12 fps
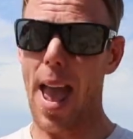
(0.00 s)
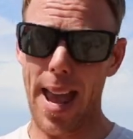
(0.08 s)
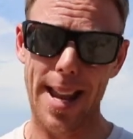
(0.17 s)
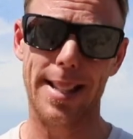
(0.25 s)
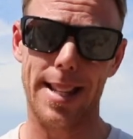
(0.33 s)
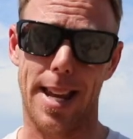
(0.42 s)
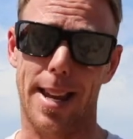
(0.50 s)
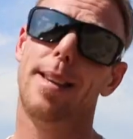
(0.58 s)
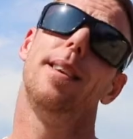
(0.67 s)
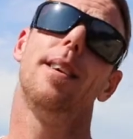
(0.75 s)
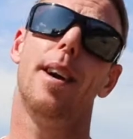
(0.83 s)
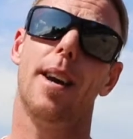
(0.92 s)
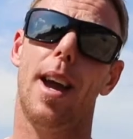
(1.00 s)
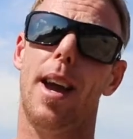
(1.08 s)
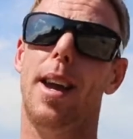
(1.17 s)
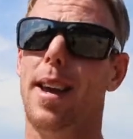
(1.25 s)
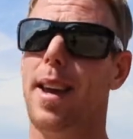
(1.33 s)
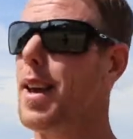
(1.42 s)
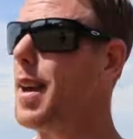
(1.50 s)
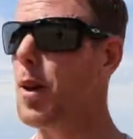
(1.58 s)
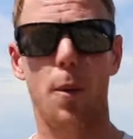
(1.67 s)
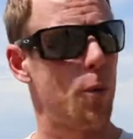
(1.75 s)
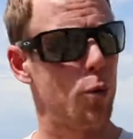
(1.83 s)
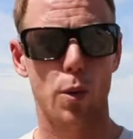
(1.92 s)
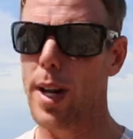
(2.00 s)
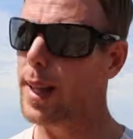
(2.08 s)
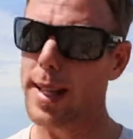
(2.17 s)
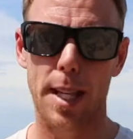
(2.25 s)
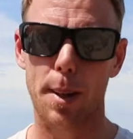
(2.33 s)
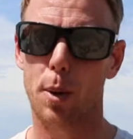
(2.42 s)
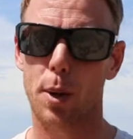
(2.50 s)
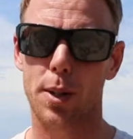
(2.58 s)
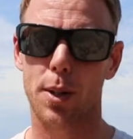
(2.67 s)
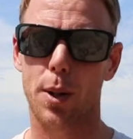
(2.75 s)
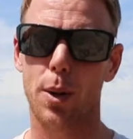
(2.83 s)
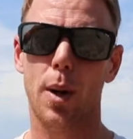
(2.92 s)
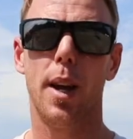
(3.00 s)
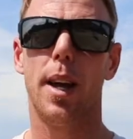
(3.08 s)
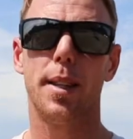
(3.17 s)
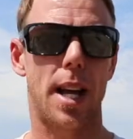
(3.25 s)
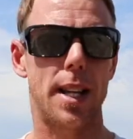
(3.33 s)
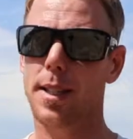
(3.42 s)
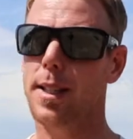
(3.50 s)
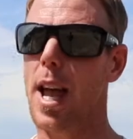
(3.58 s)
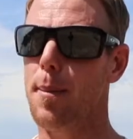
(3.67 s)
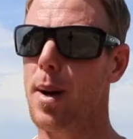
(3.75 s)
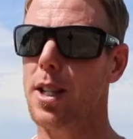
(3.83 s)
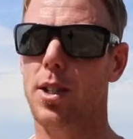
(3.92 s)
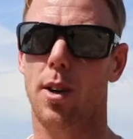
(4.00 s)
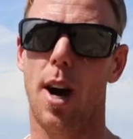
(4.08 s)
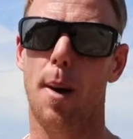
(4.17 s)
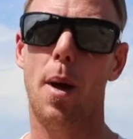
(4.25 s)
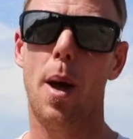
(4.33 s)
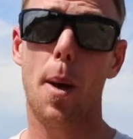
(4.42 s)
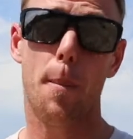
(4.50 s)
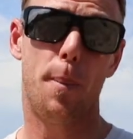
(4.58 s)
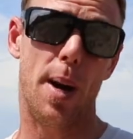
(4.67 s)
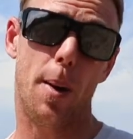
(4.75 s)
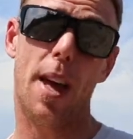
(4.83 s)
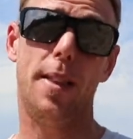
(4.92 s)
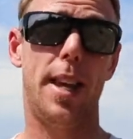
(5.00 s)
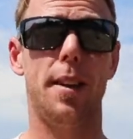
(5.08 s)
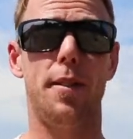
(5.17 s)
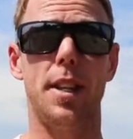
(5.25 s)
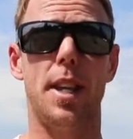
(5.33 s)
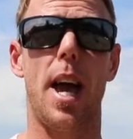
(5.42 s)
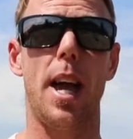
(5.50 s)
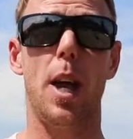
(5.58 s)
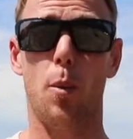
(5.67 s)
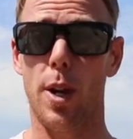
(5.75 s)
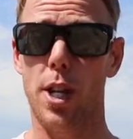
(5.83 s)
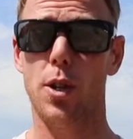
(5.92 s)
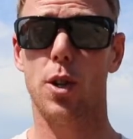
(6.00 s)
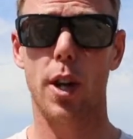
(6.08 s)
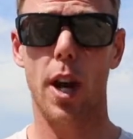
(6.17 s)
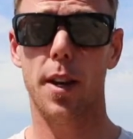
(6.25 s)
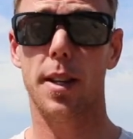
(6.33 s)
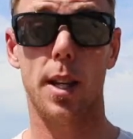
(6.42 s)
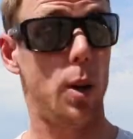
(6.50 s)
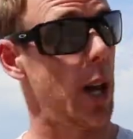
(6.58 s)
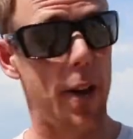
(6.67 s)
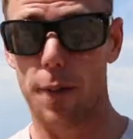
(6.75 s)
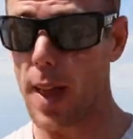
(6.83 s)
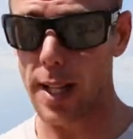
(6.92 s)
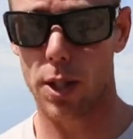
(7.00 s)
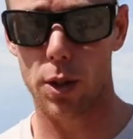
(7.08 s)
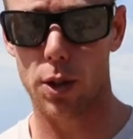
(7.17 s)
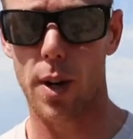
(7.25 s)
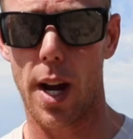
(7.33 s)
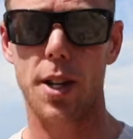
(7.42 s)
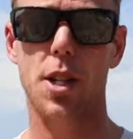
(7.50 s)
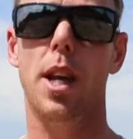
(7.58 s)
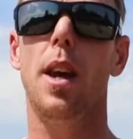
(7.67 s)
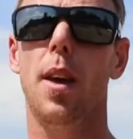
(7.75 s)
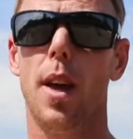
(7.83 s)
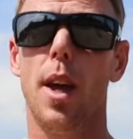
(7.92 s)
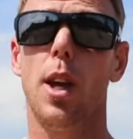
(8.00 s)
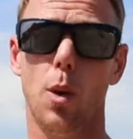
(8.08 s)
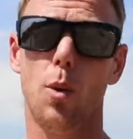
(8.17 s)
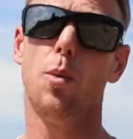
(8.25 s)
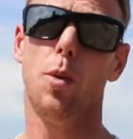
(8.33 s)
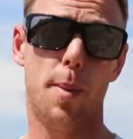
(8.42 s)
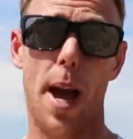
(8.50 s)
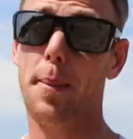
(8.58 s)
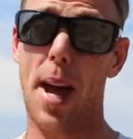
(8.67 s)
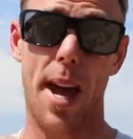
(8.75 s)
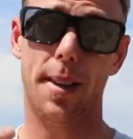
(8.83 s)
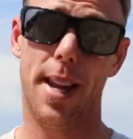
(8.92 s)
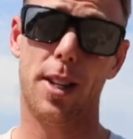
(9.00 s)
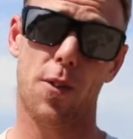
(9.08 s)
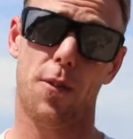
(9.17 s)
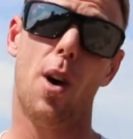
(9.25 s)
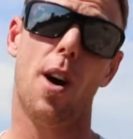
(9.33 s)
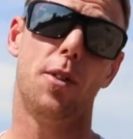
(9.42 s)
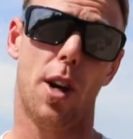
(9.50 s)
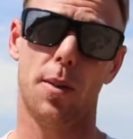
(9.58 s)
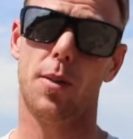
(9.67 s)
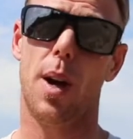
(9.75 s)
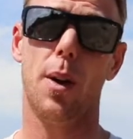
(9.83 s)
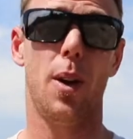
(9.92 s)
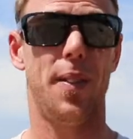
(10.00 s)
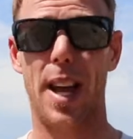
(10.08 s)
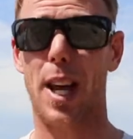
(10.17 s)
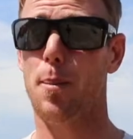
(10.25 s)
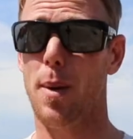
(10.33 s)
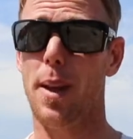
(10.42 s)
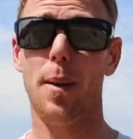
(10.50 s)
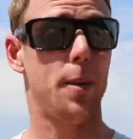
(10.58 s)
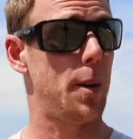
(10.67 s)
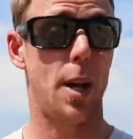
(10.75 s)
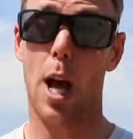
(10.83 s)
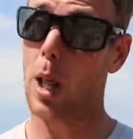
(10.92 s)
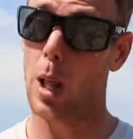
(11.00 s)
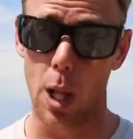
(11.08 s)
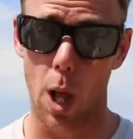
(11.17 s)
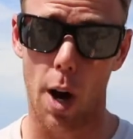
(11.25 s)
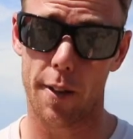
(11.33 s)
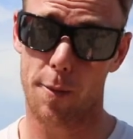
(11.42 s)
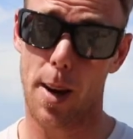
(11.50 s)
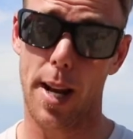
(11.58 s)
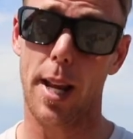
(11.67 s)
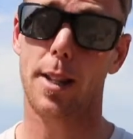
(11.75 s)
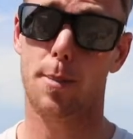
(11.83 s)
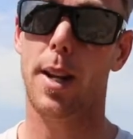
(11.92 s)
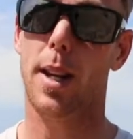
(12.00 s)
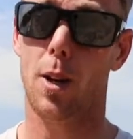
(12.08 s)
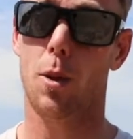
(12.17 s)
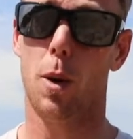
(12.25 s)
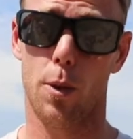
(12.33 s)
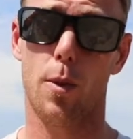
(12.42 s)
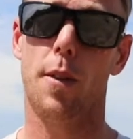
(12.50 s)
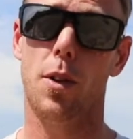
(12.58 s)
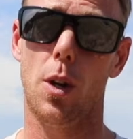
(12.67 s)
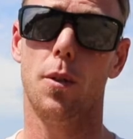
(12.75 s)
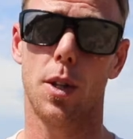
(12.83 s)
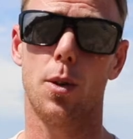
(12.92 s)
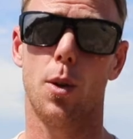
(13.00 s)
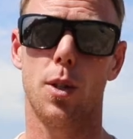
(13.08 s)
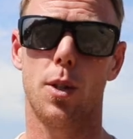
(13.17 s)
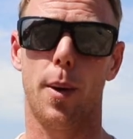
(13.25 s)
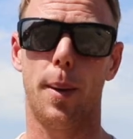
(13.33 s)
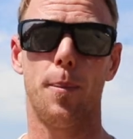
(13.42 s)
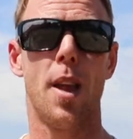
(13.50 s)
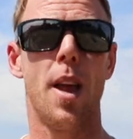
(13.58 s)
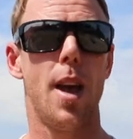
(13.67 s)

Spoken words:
Easy, okay? Really simple to do, doesn't take much time, but at the end of the day, when you do go to sell, if that's your strategy, you'll be able to add an extra 5 times value, and that can be a lot of money depending on what the revenue of your store is doing.